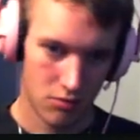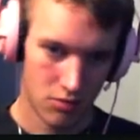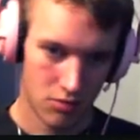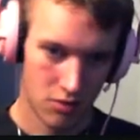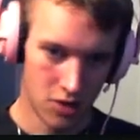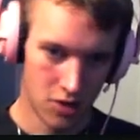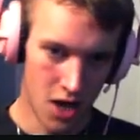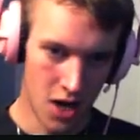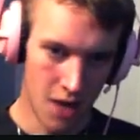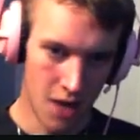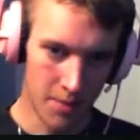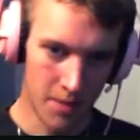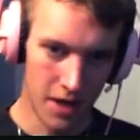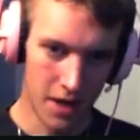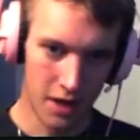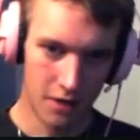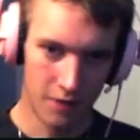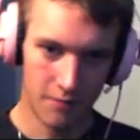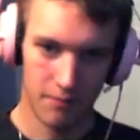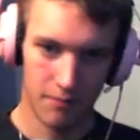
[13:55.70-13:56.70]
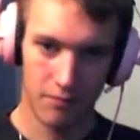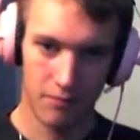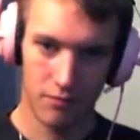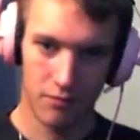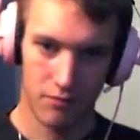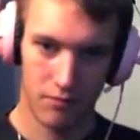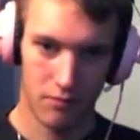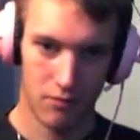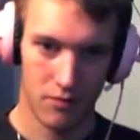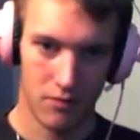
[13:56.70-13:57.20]
You're big.
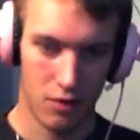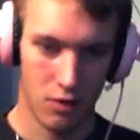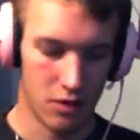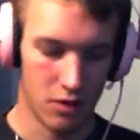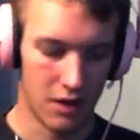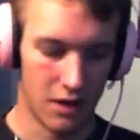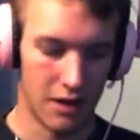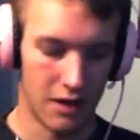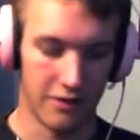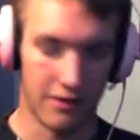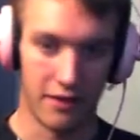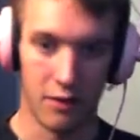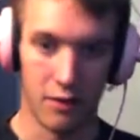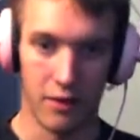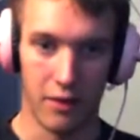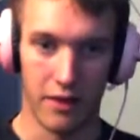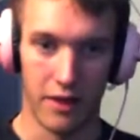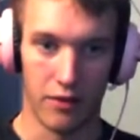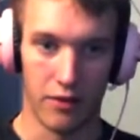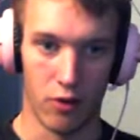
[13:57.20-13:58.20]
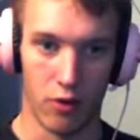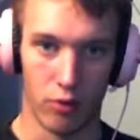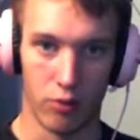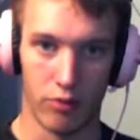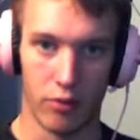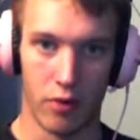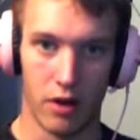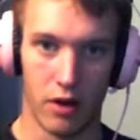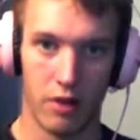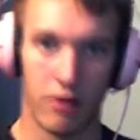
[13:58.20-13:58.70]
Okay, let's see what that note
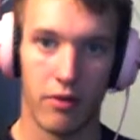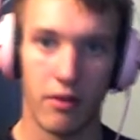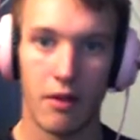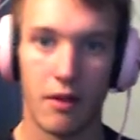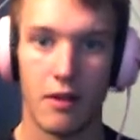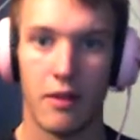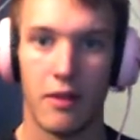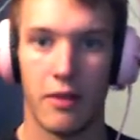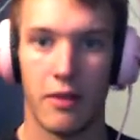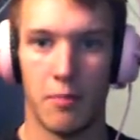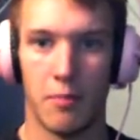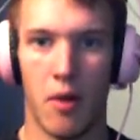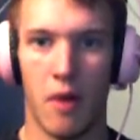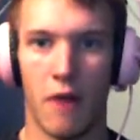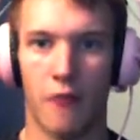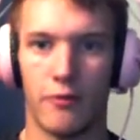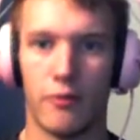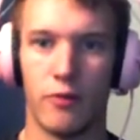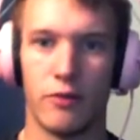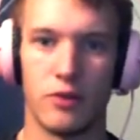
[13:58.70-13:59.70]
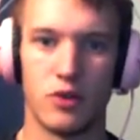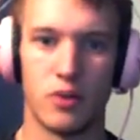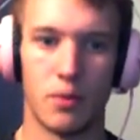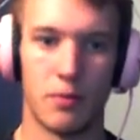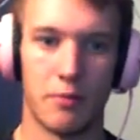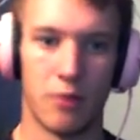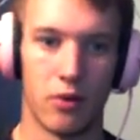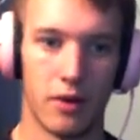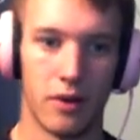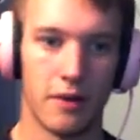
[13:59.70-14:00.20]
wanted. The path to the
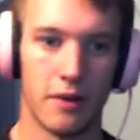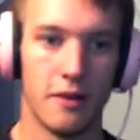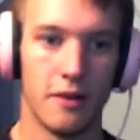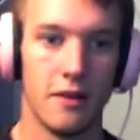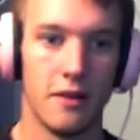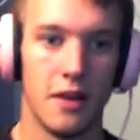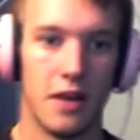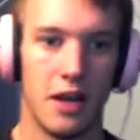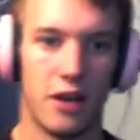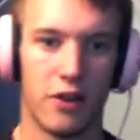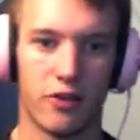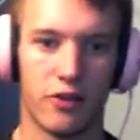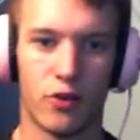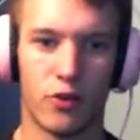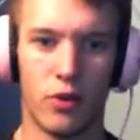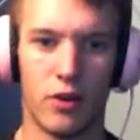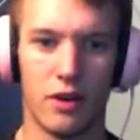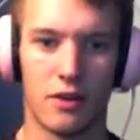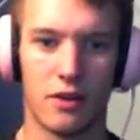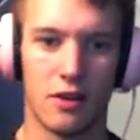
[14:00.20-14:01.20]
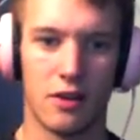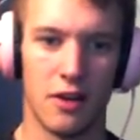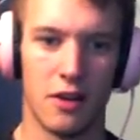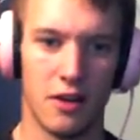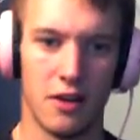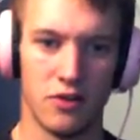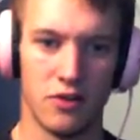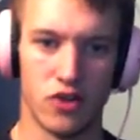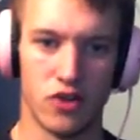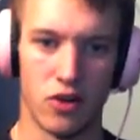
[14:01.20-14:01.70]
trippery. It is critically
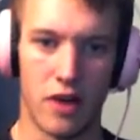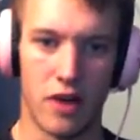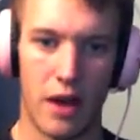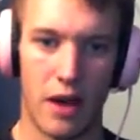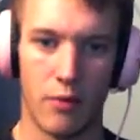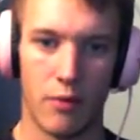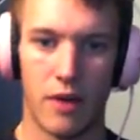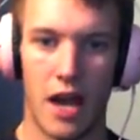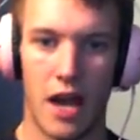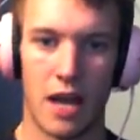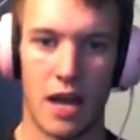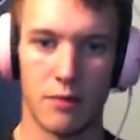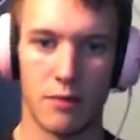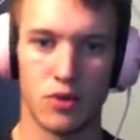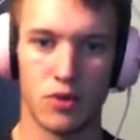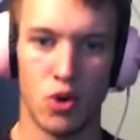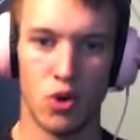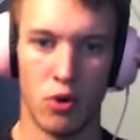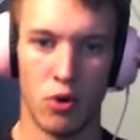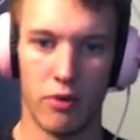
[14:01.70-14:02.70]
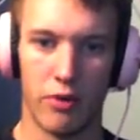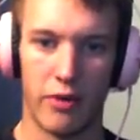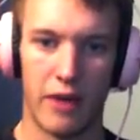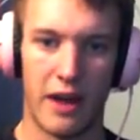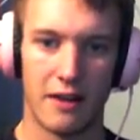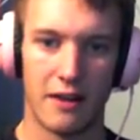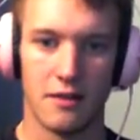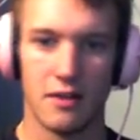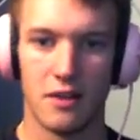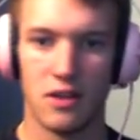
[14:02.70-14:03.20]
injured now. I am sure of that.
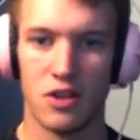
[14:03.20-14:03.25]
It